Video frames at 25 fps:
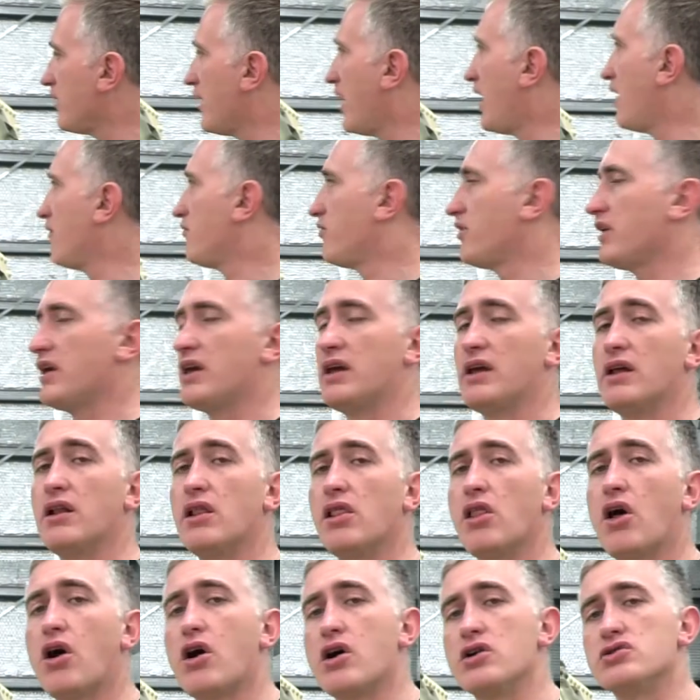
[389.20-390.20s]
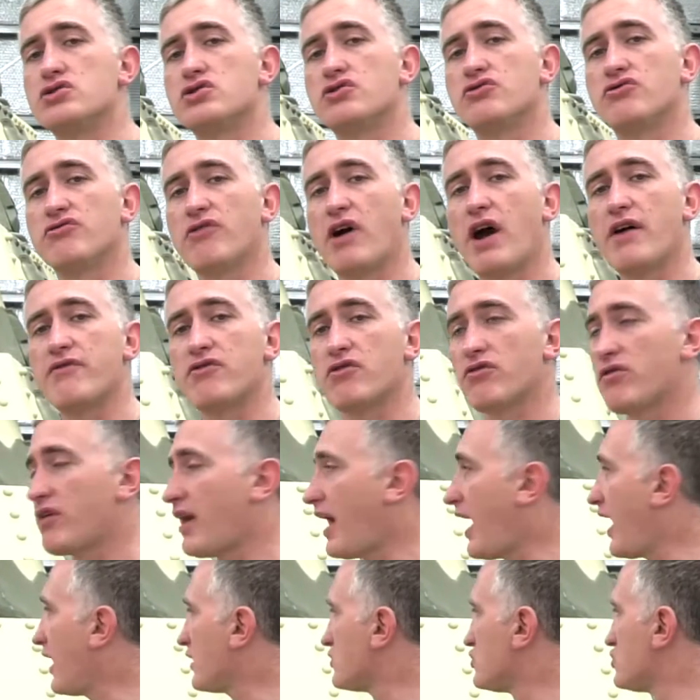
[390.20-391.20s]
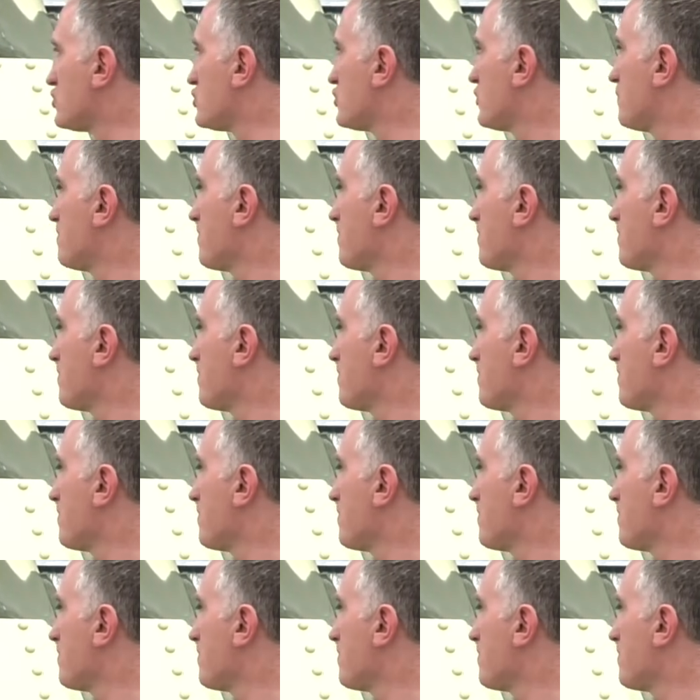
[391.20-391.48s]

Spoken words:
you have the large driver's hatch.